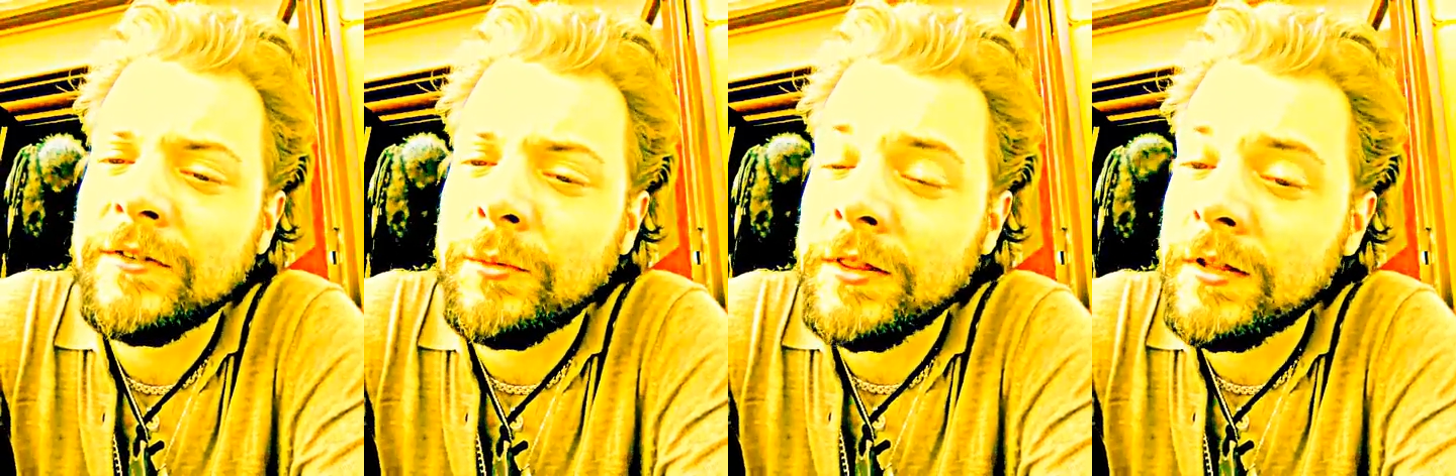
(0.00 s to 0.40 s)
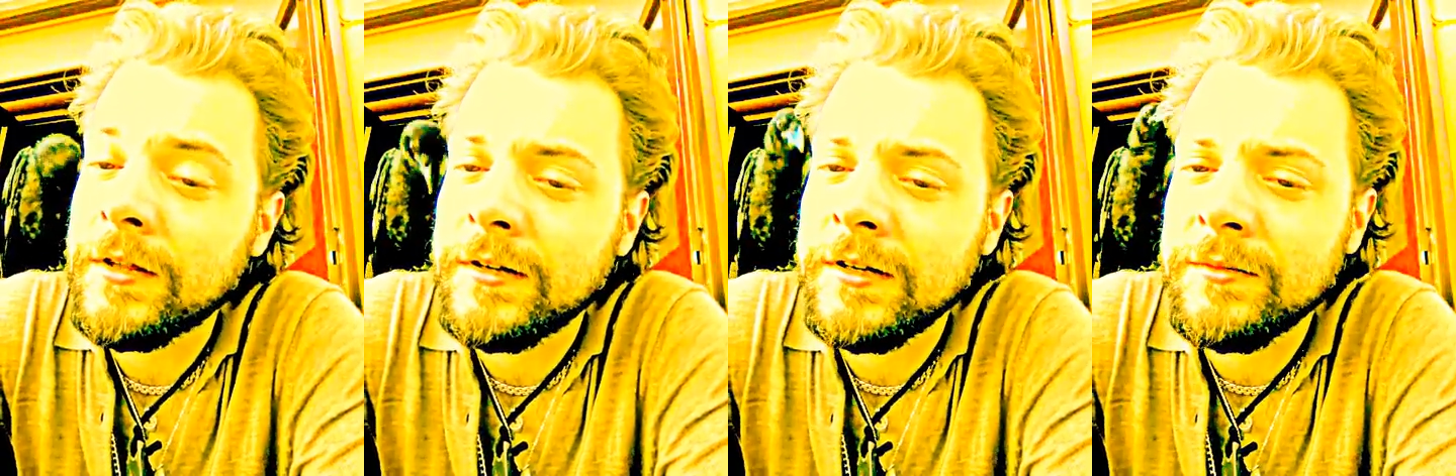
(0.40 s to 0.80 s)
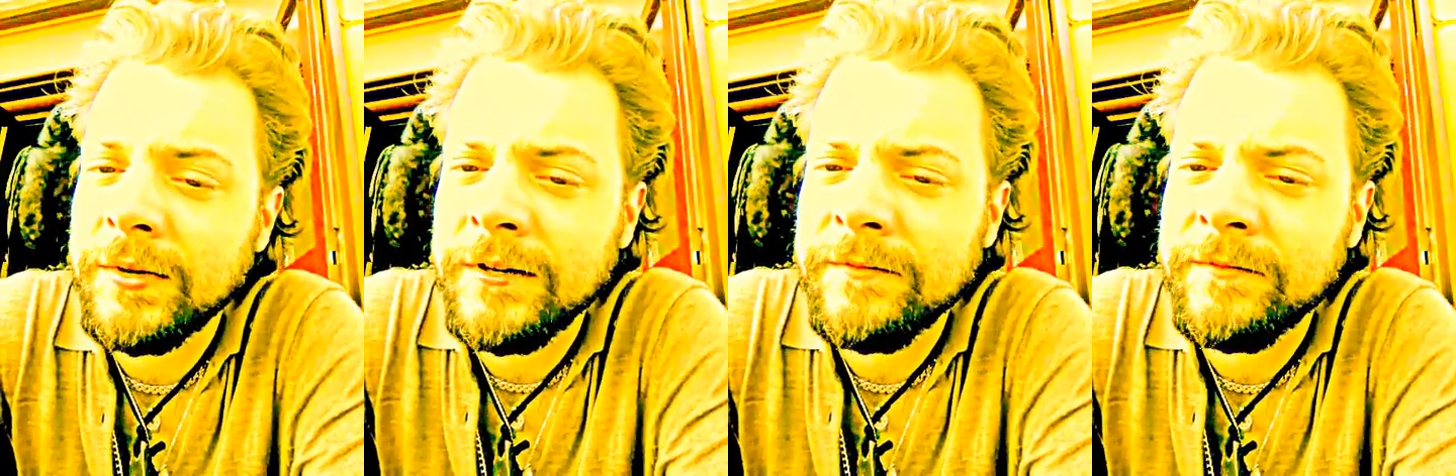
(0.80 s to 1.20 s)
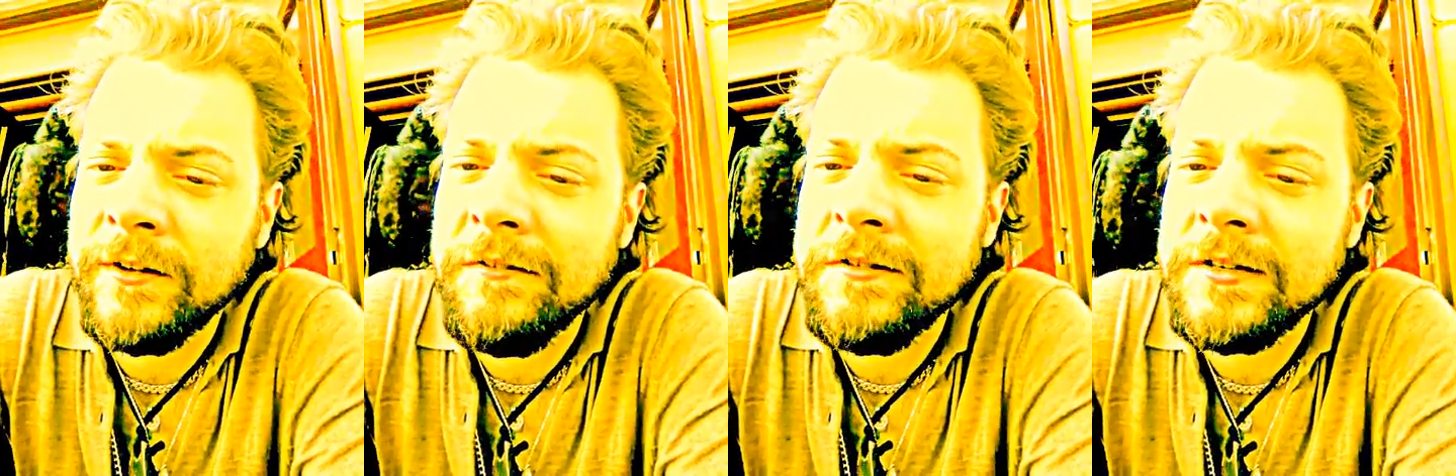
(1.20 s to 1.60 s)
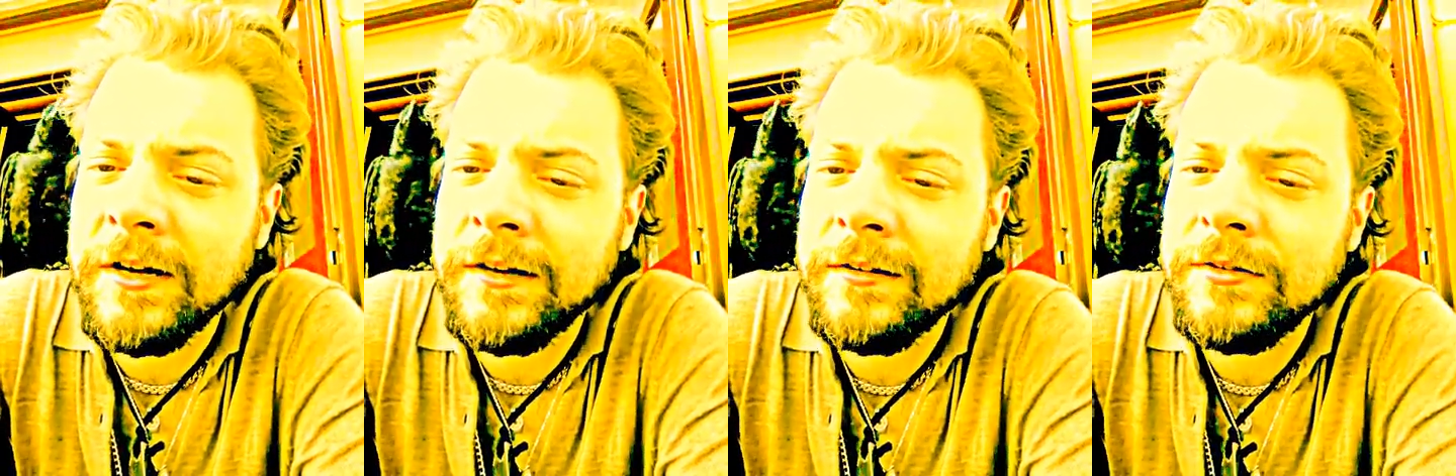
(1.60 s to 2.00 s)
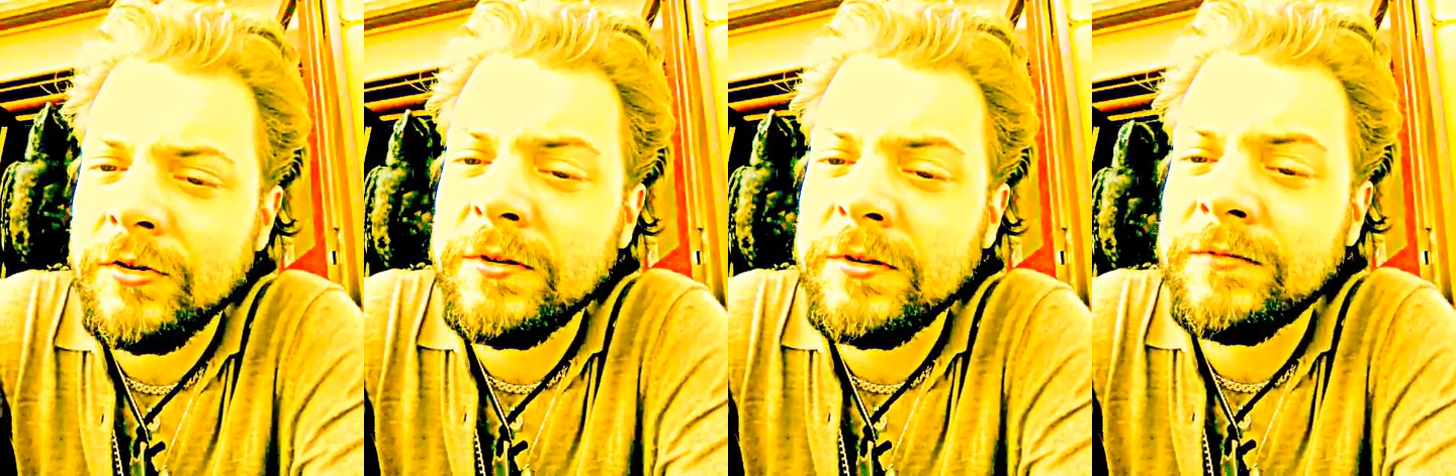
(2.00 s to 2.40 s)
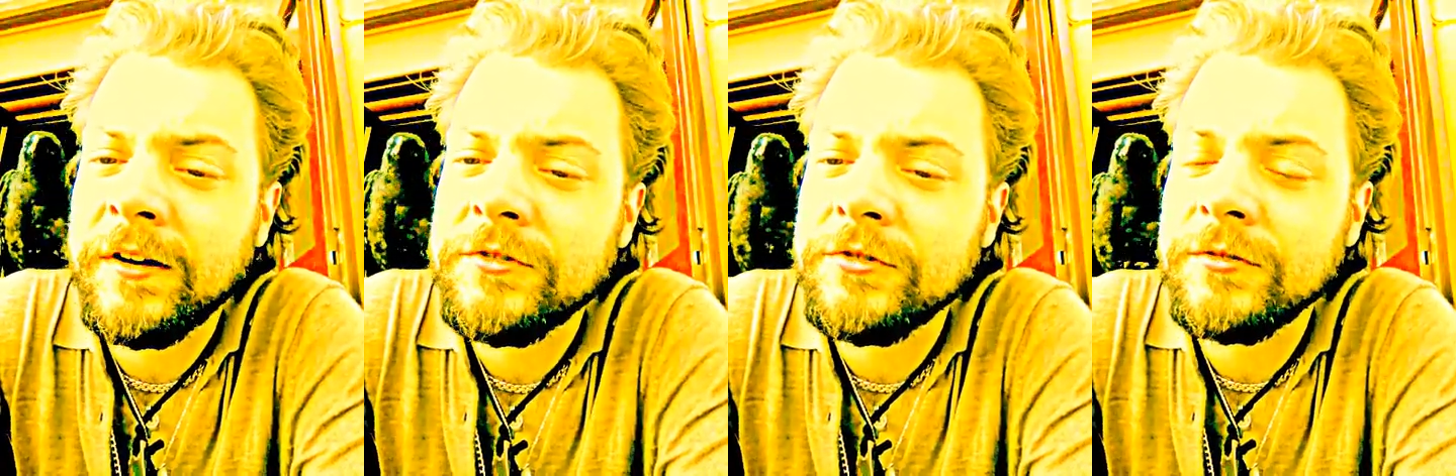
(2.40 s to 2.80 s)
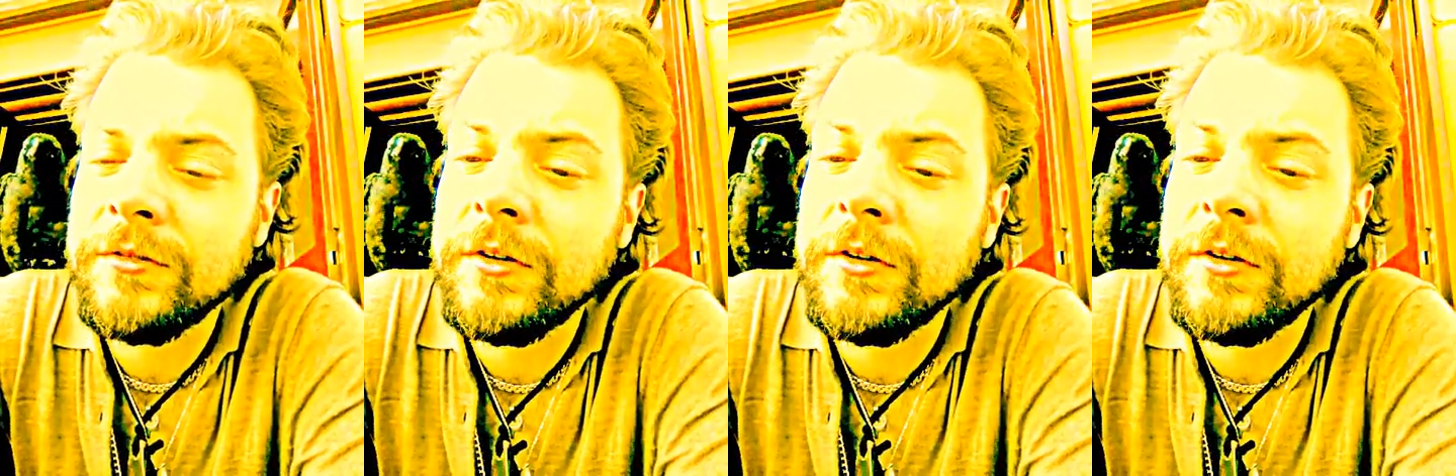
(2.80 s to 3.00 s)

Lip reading: whether it be a fairy tale or perfection,